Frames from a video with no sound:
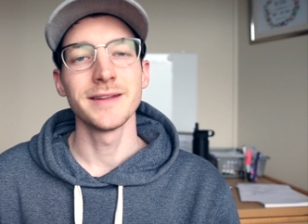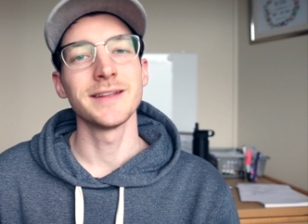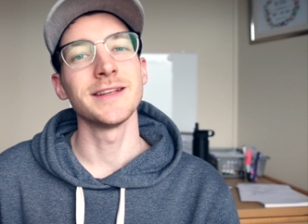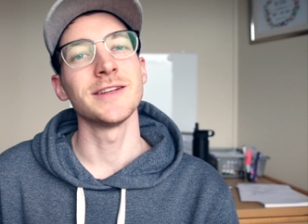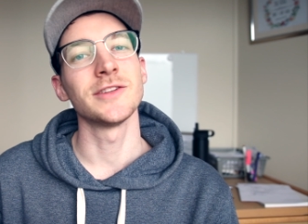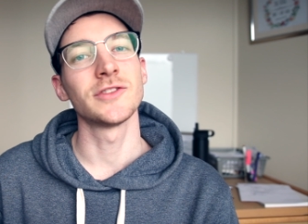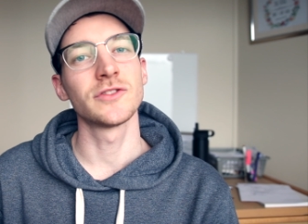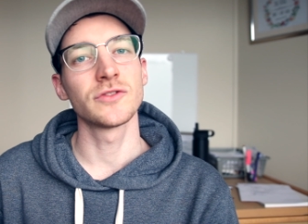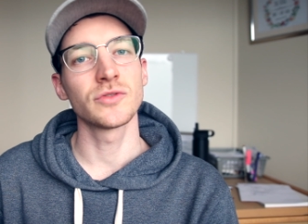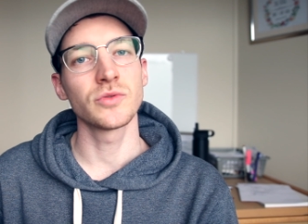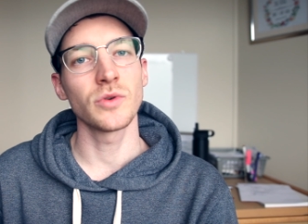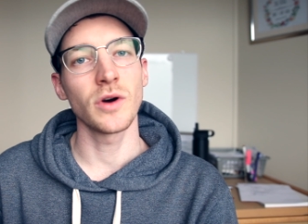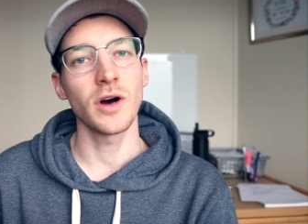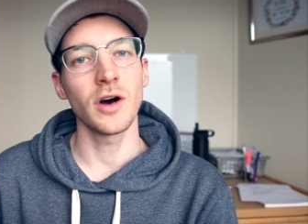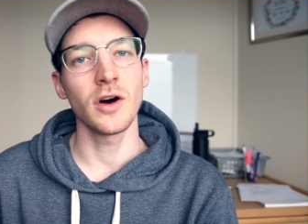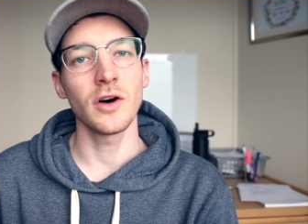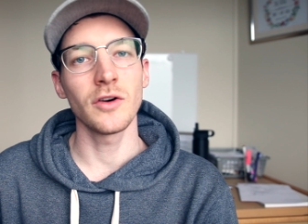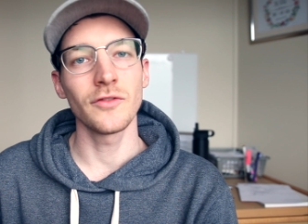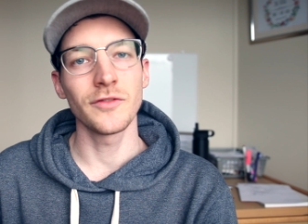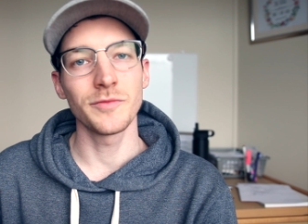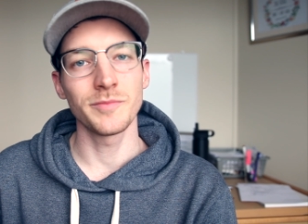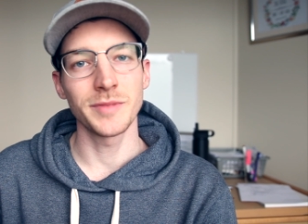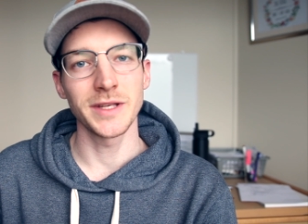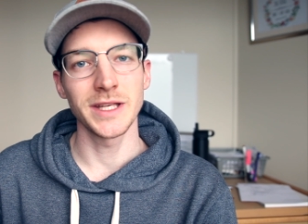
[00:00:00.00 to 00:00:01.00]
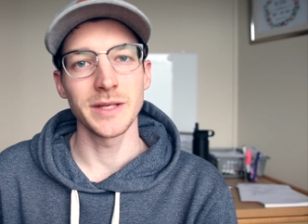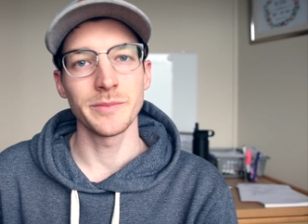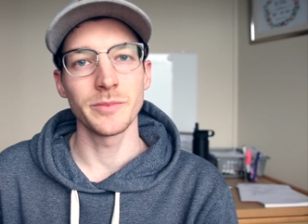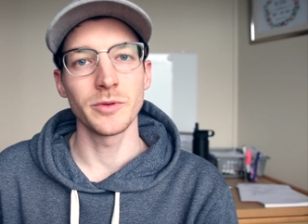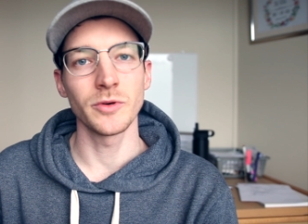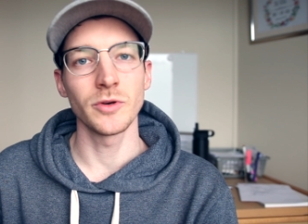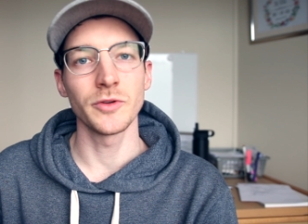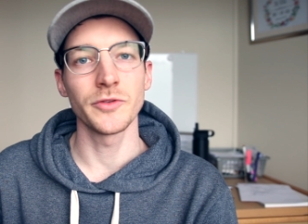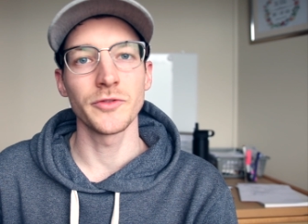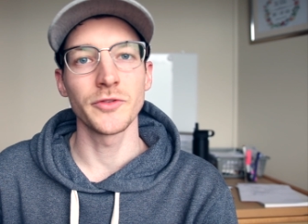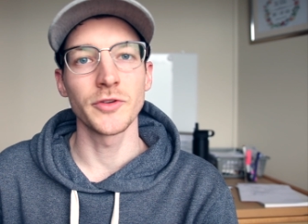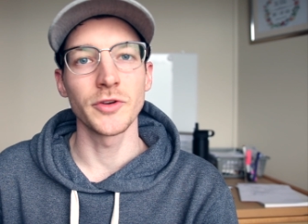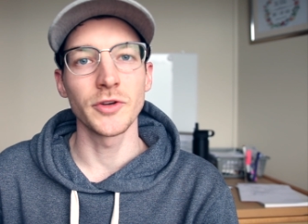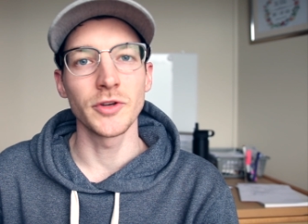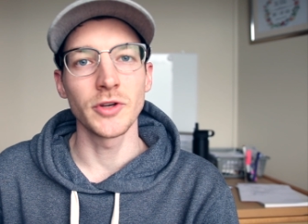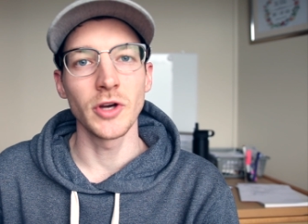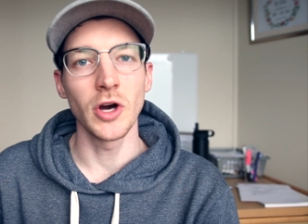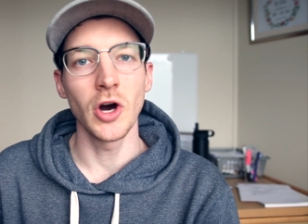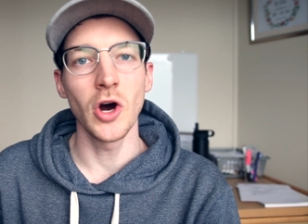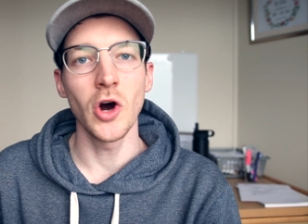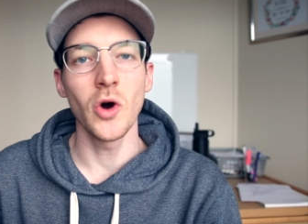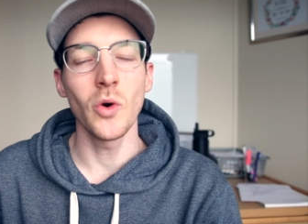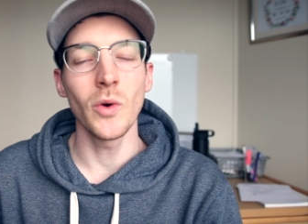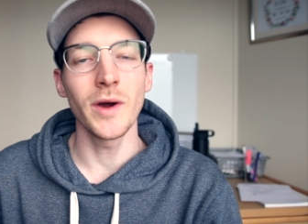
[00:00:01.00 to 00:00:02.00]
These 12 people to
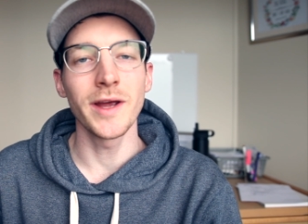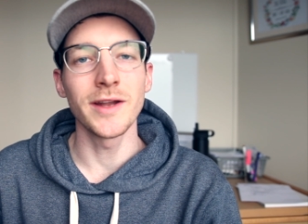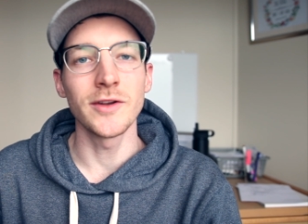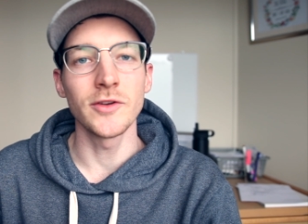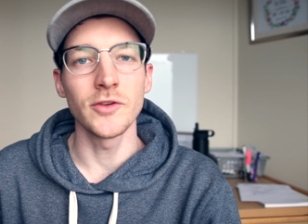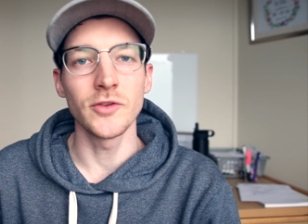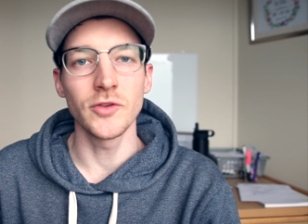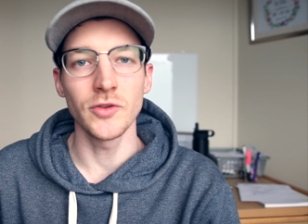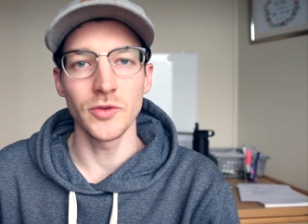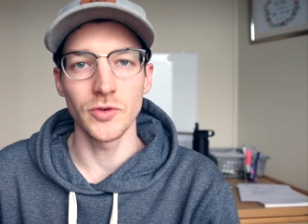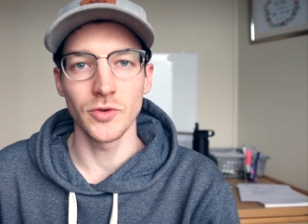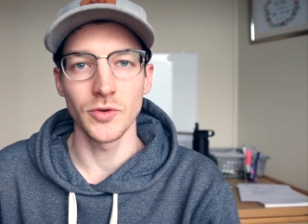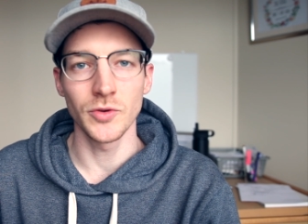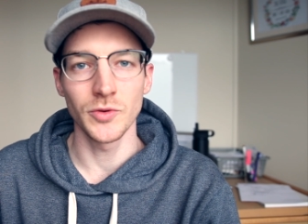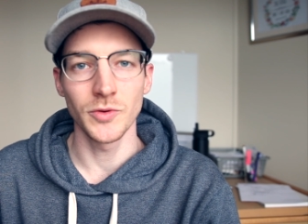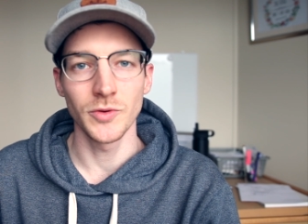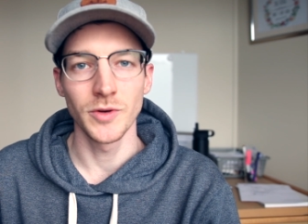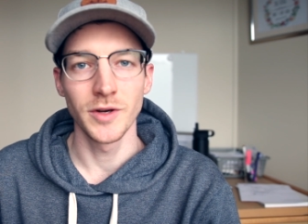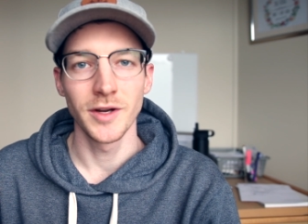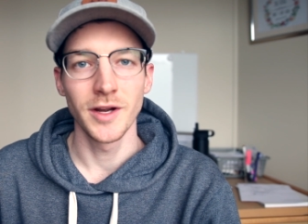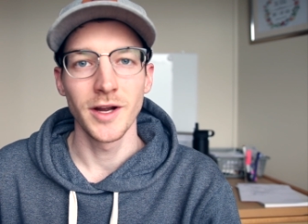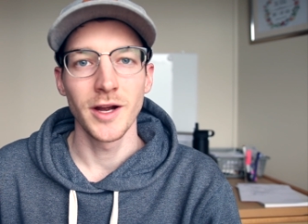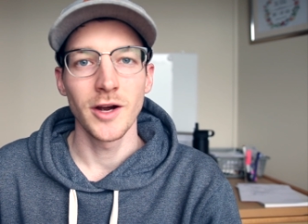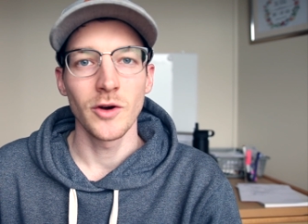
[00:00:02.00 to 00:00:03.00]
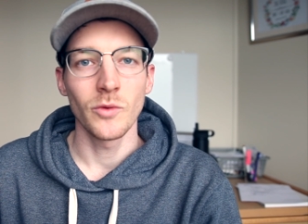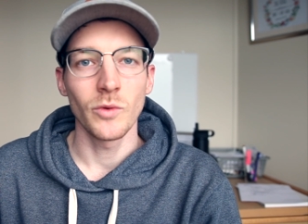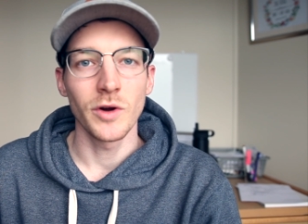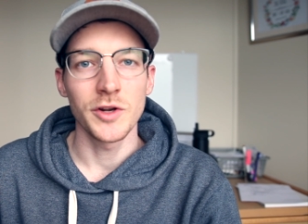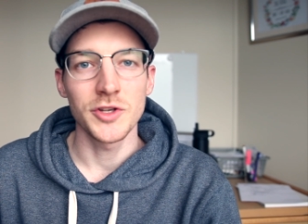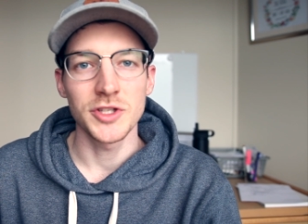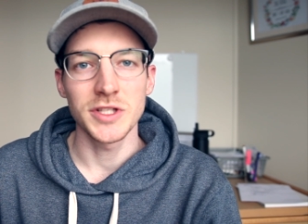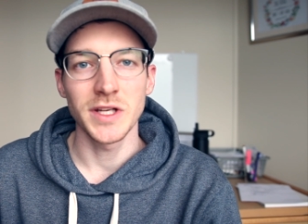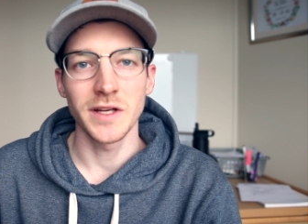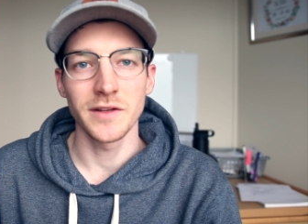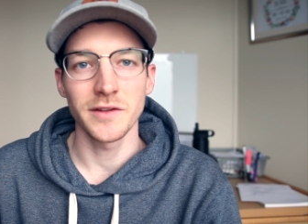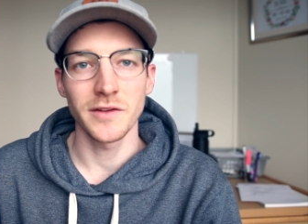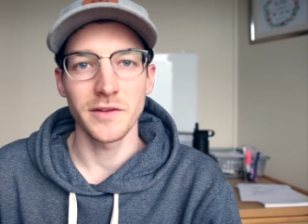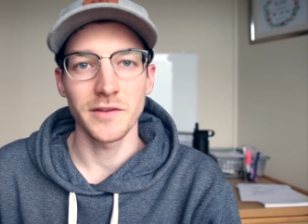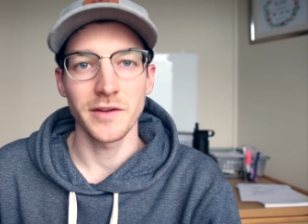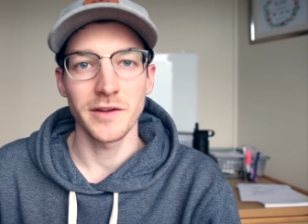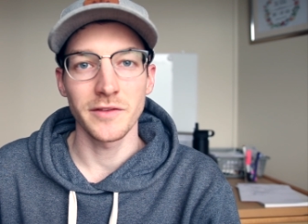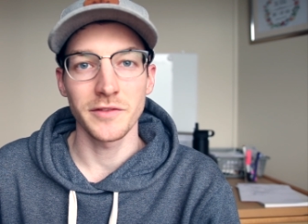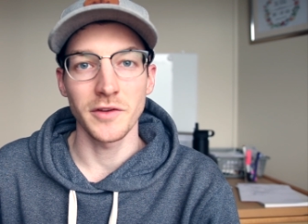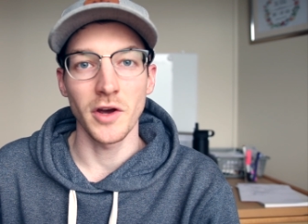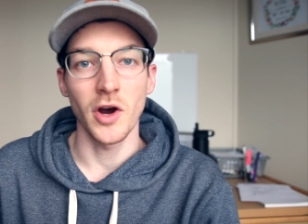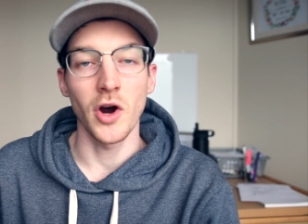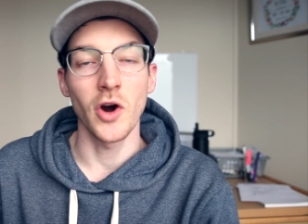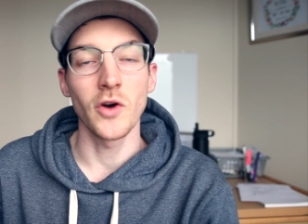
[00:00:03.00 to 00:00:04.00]
go and do what Jesus
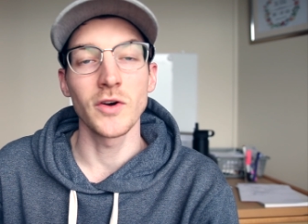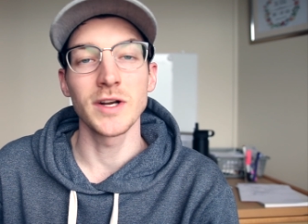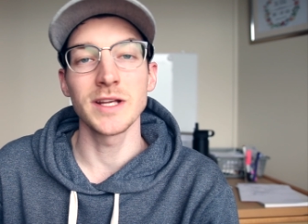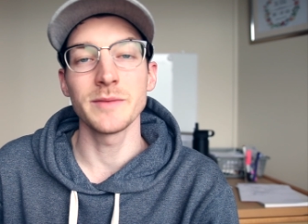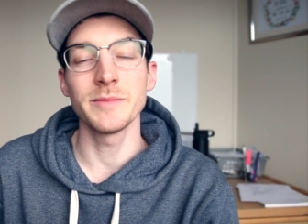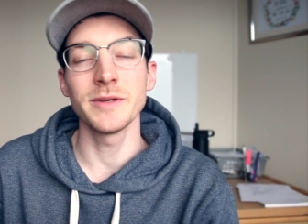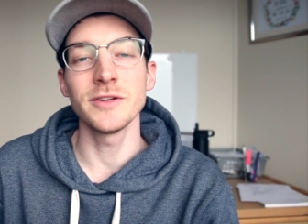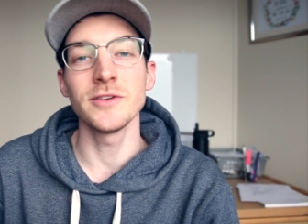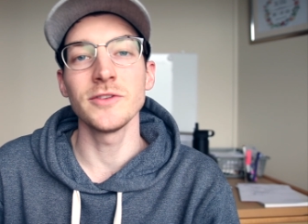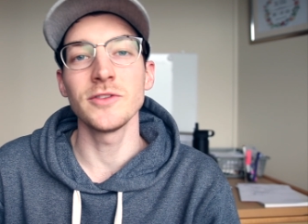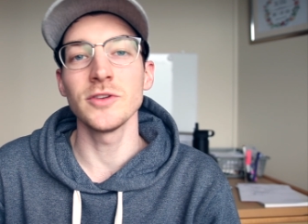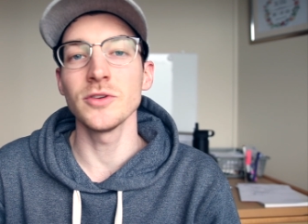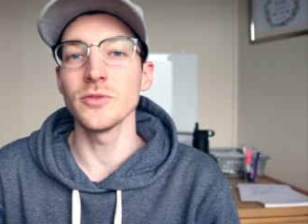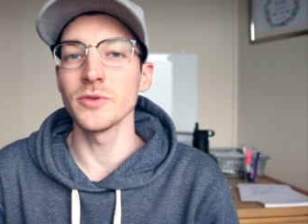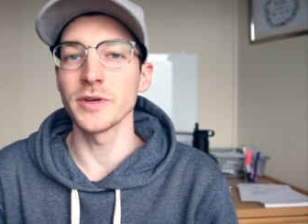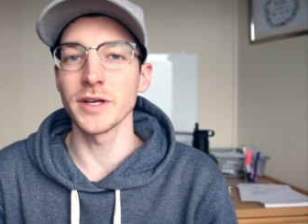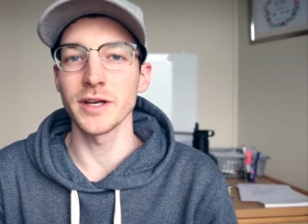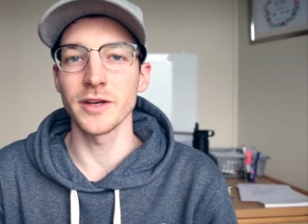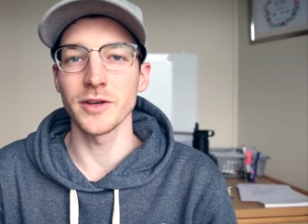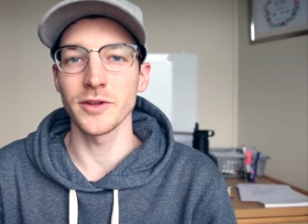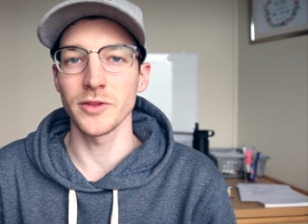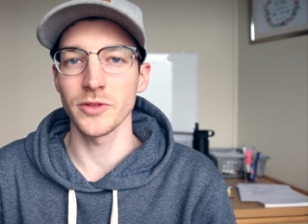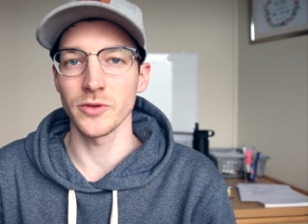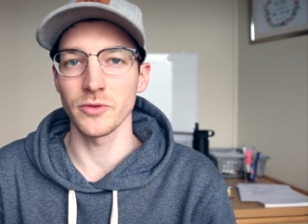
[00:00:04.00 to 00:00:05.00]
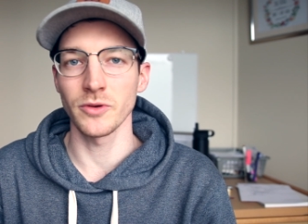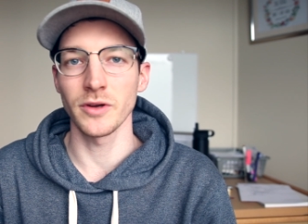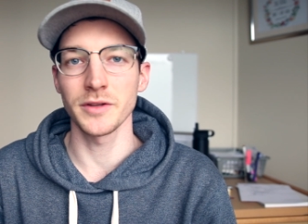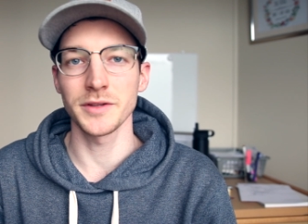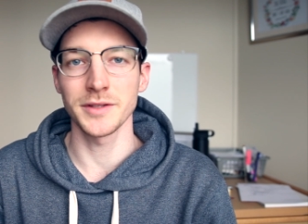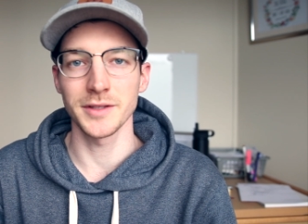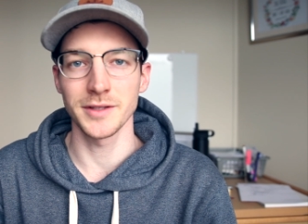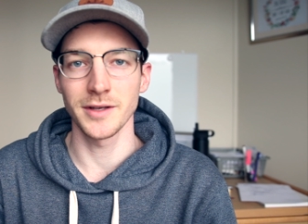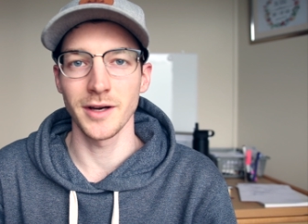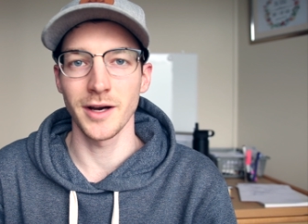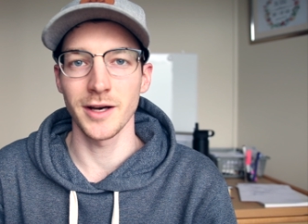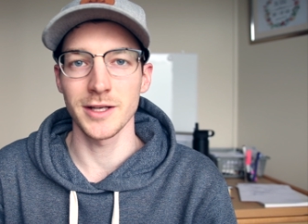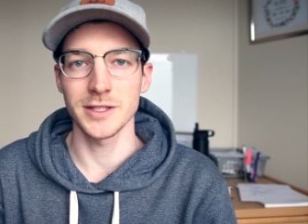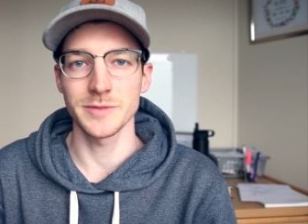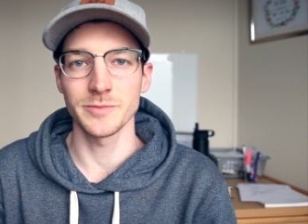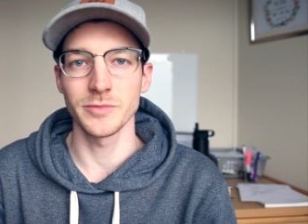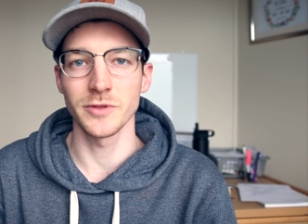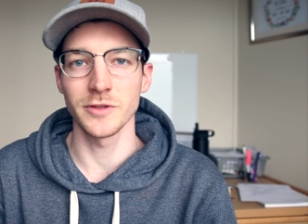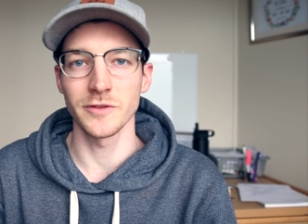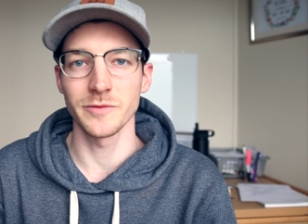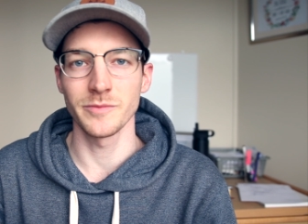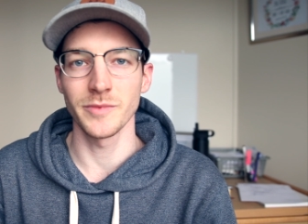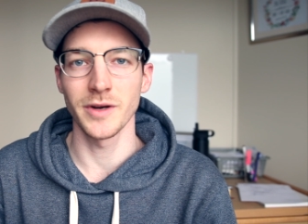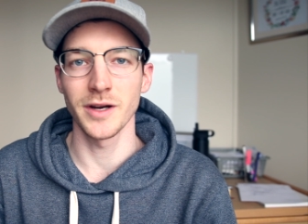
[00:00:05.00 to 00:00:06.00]
has already been doing throughout the
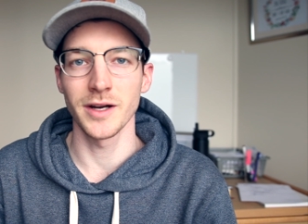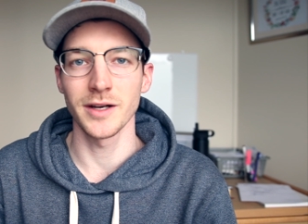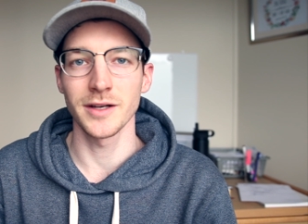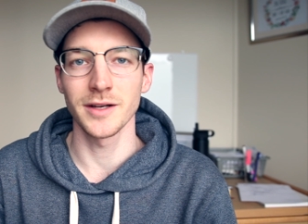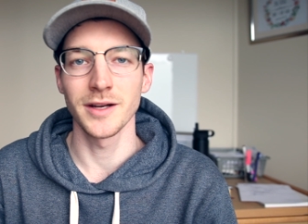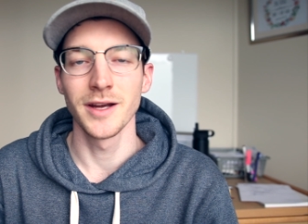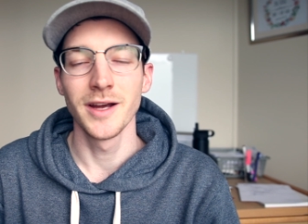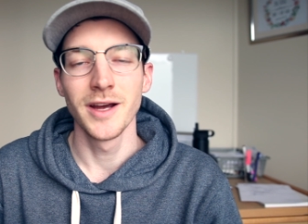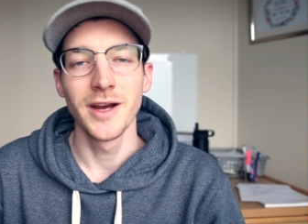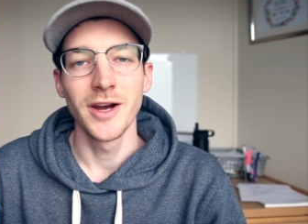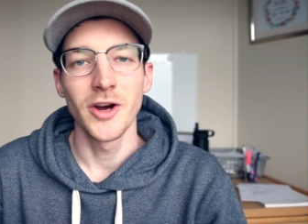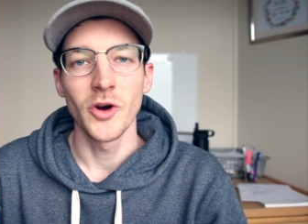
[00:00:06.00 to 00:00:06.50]
Gospel of Mark,